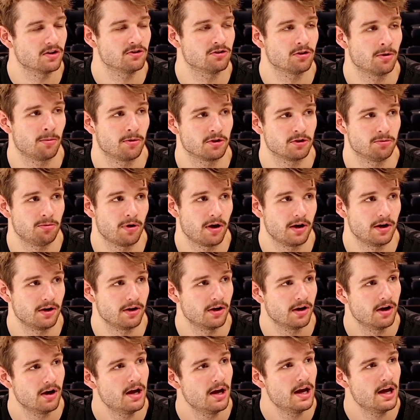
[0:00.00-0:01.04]
much better.
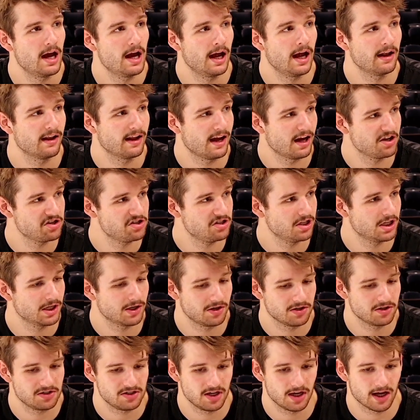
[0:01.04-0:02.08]
And last year
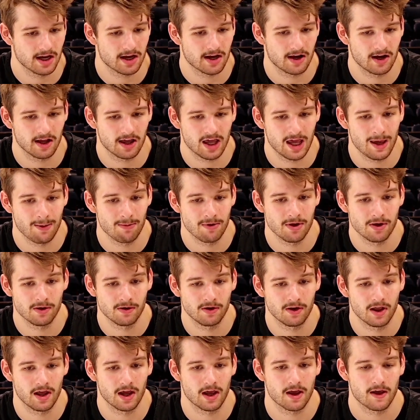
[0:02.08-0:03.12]
I'd say I kind of came in
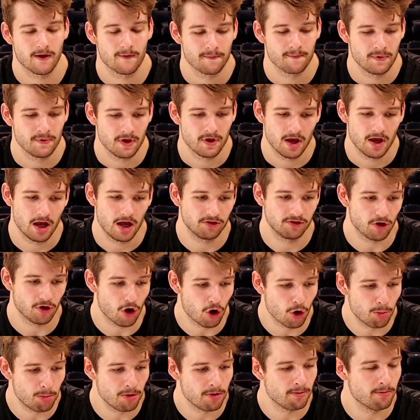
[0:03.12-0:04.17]
like as
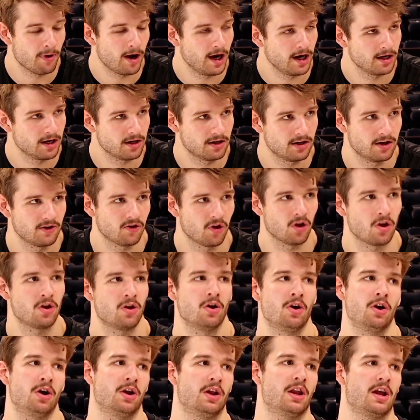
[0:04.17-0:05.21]
open-minded as I
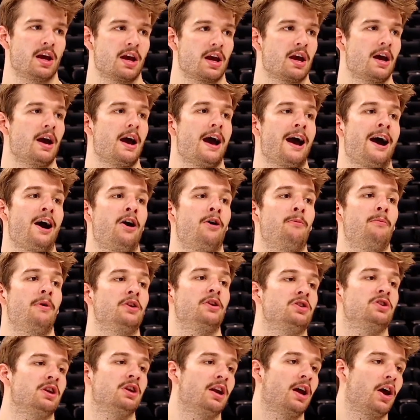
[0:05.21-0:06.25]
could, like how
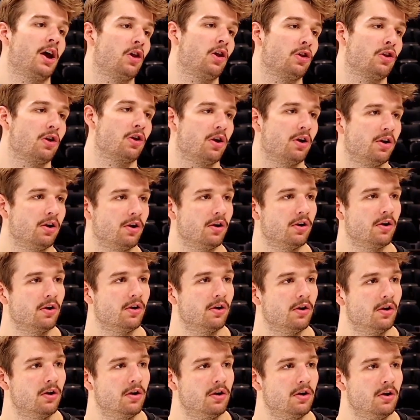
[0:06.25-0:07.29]
much can I learn
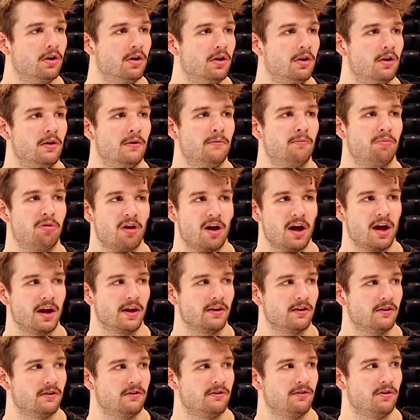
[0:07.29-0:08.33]
playing
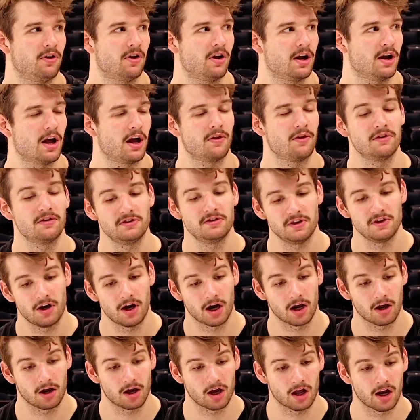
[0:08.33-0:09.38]
this year. Now this year I
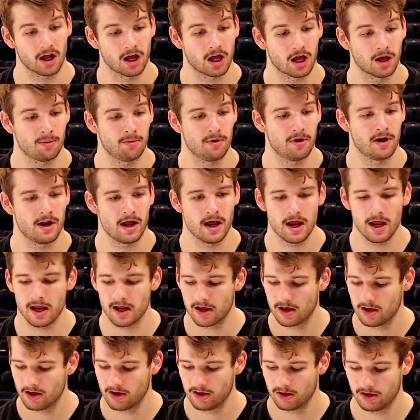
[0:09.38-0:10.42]
could kind of come in, hey, you
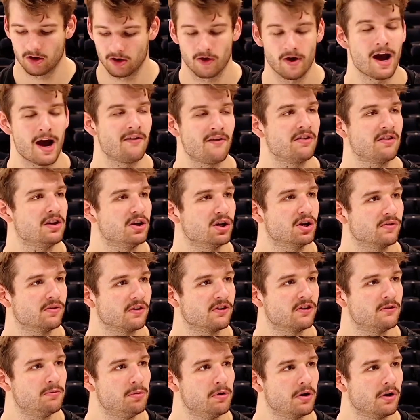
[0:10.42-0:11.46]
know, I have a year of
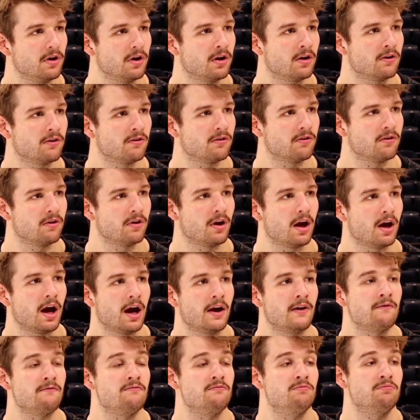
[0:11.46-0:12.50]
experience,
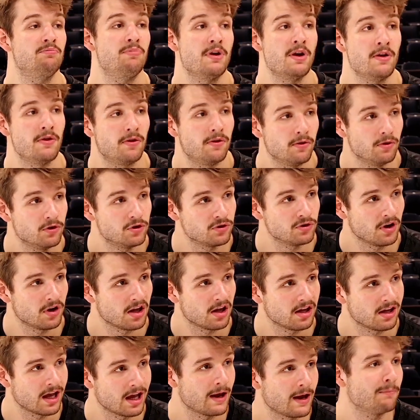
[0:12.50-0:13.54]
I've been through training
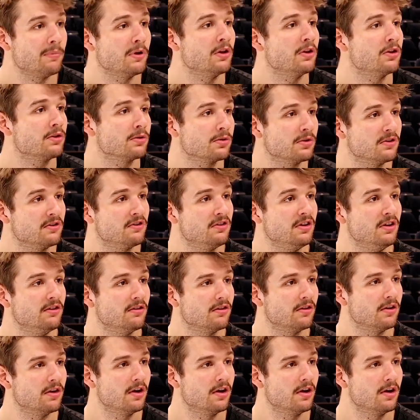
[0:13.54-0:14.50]
camp, been through a season,